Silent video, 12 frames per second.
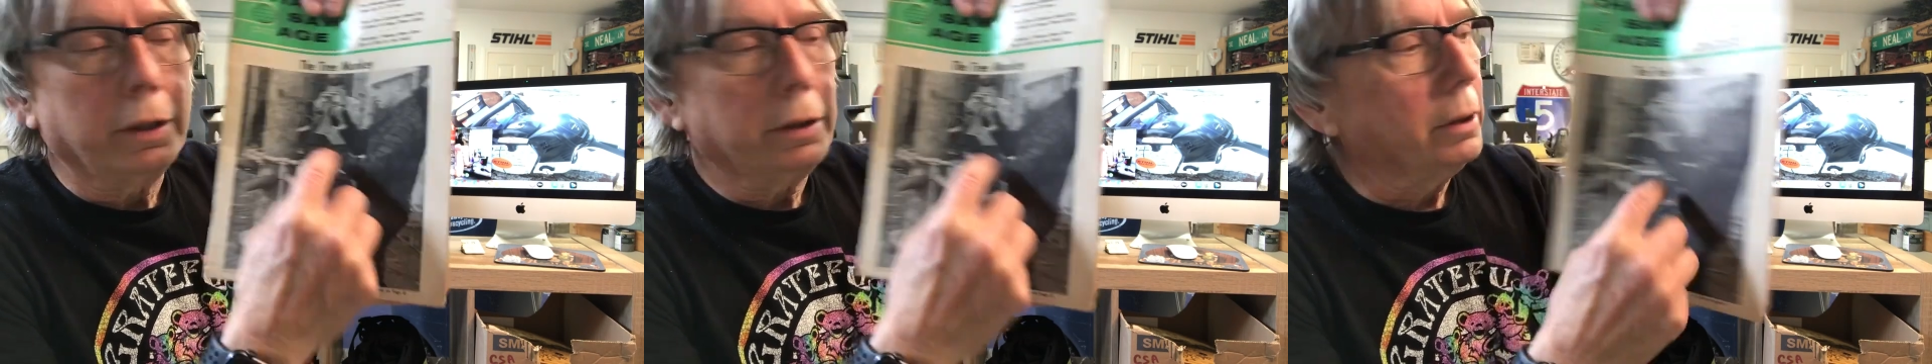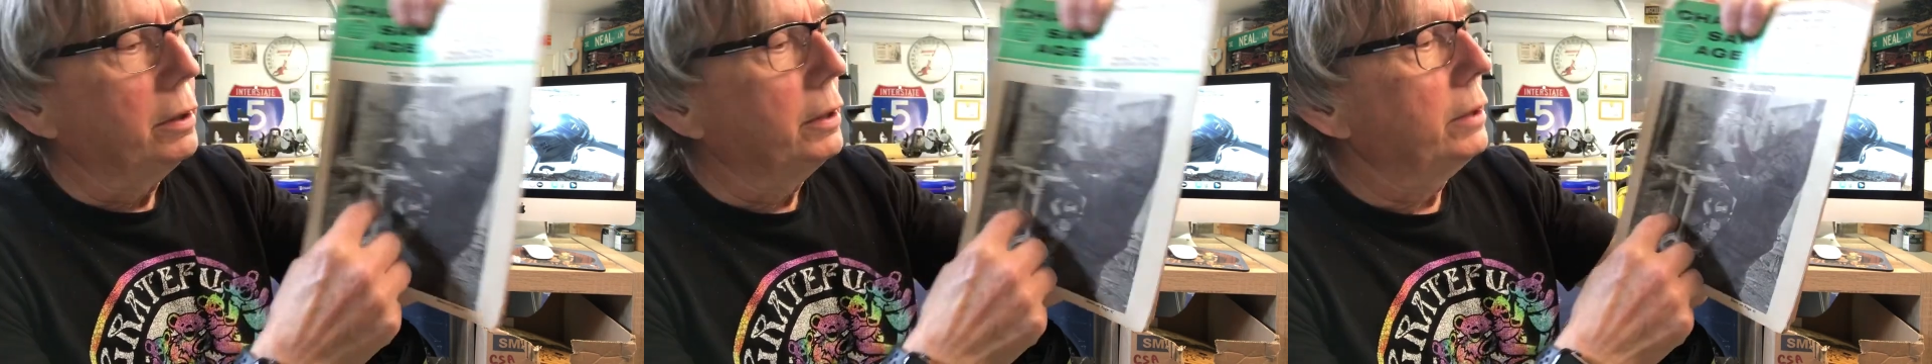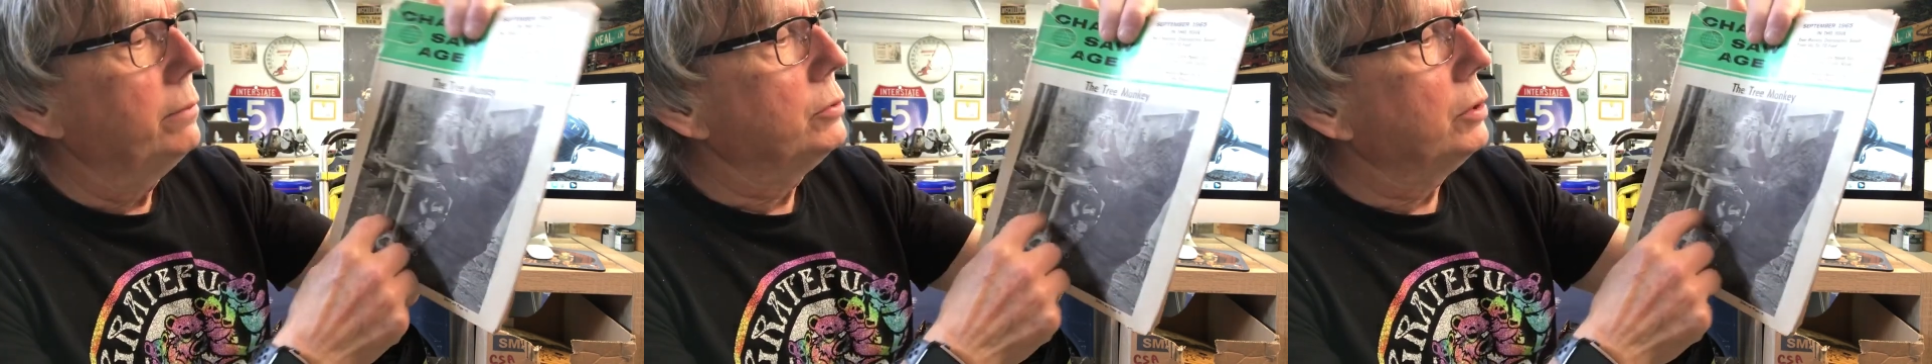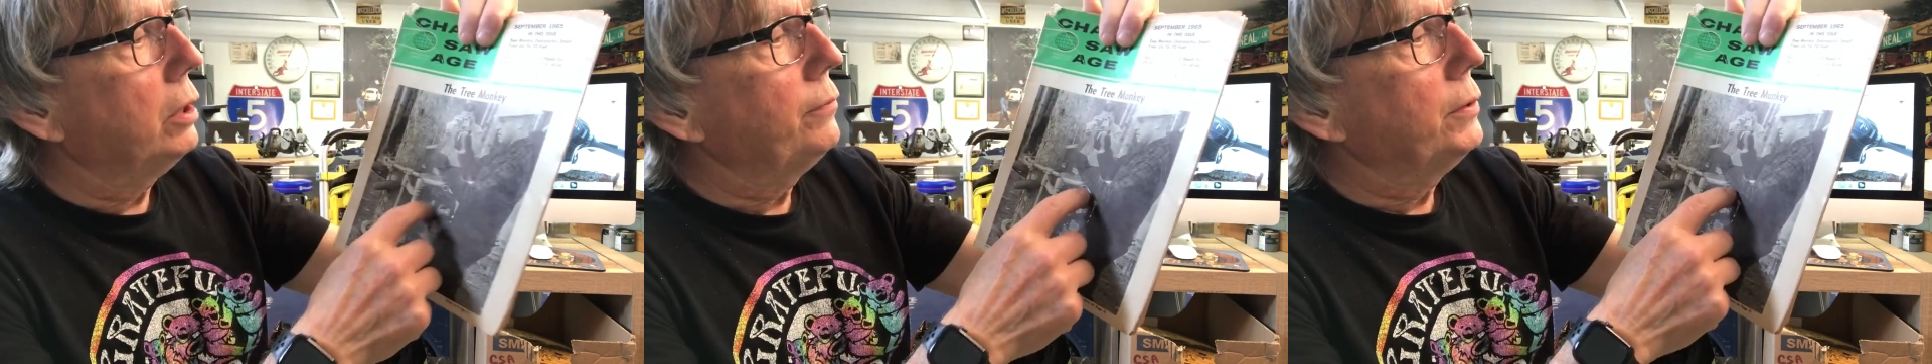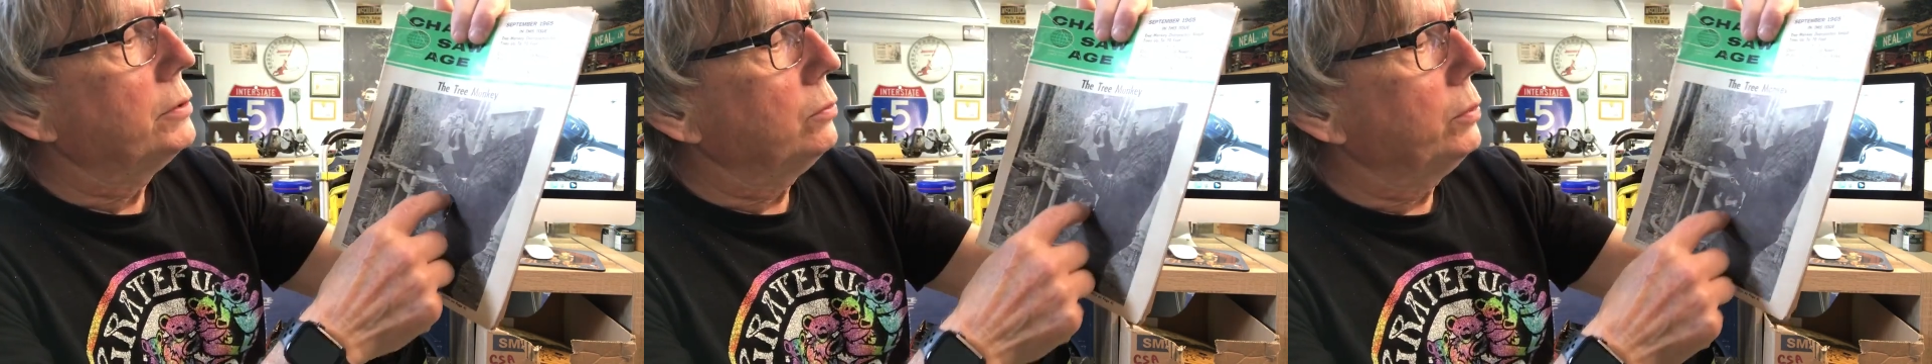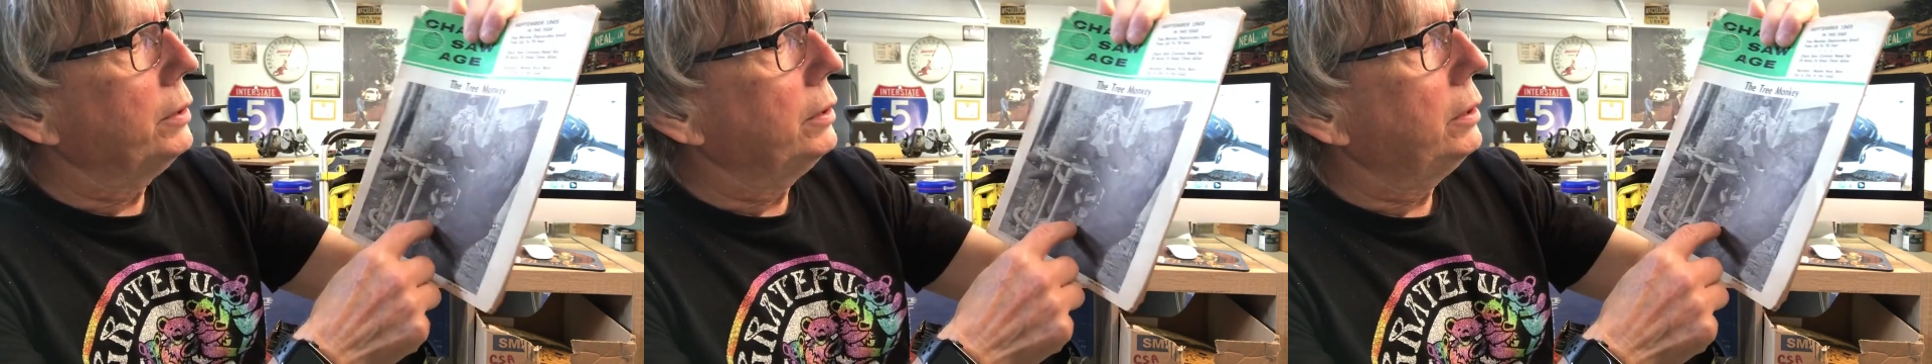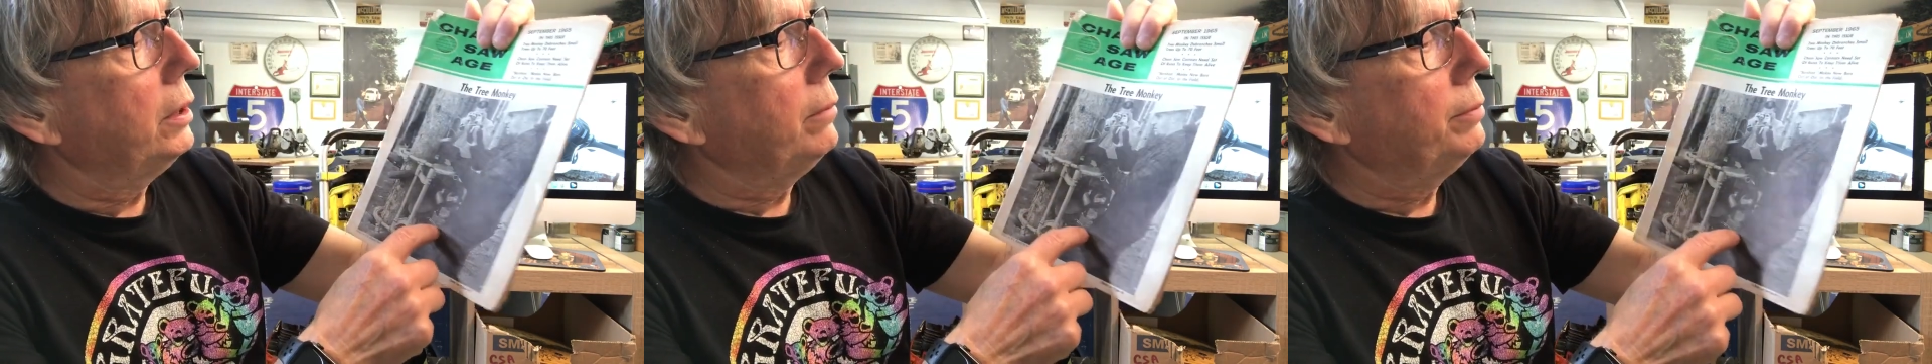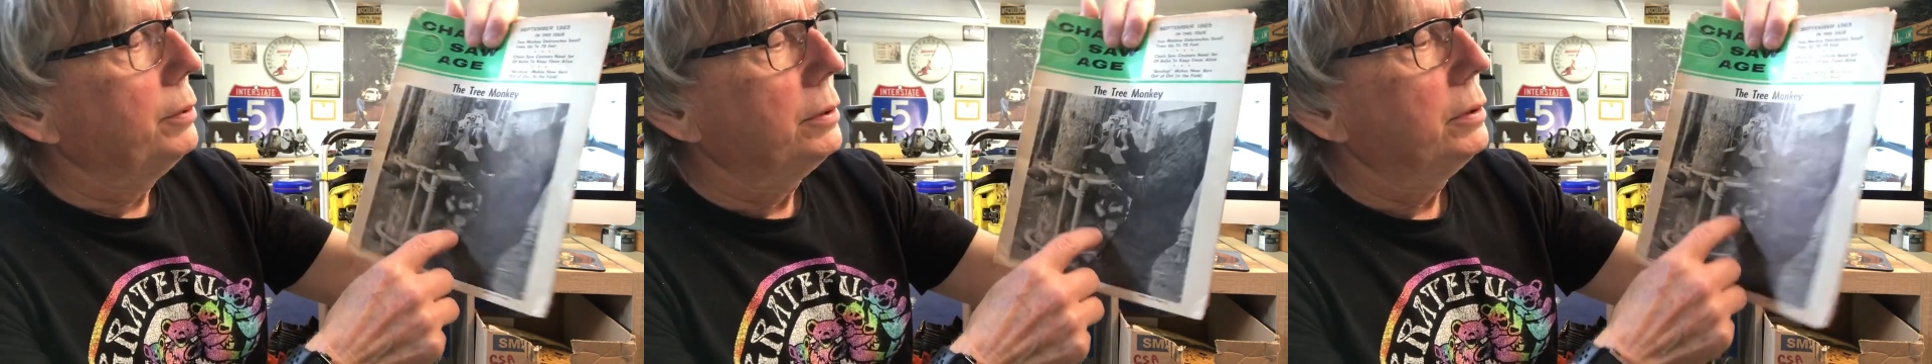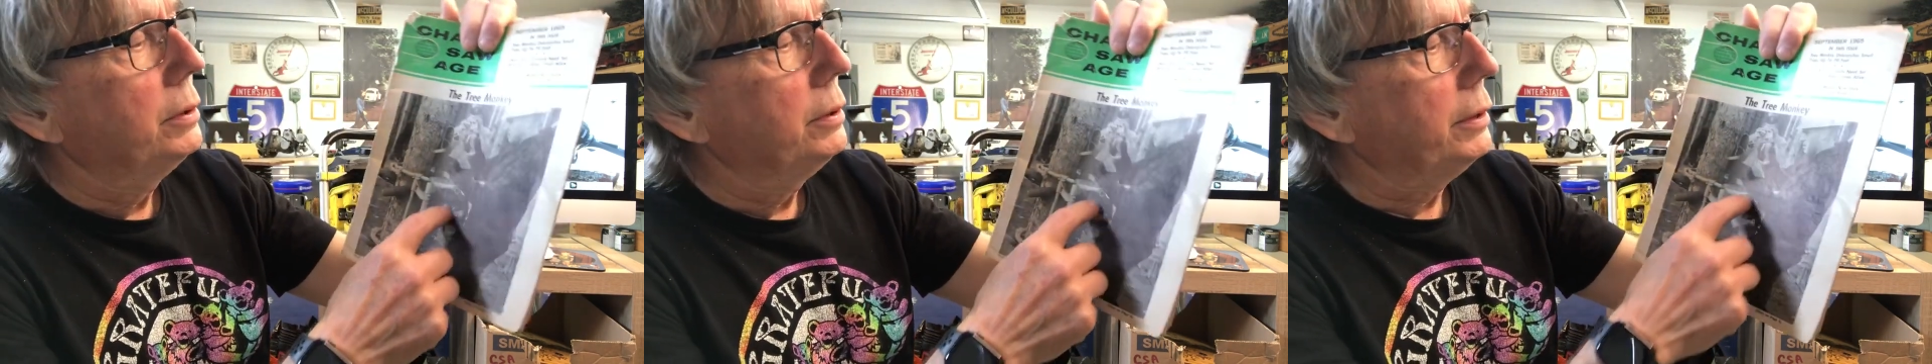and it cut the limbs off as it went up.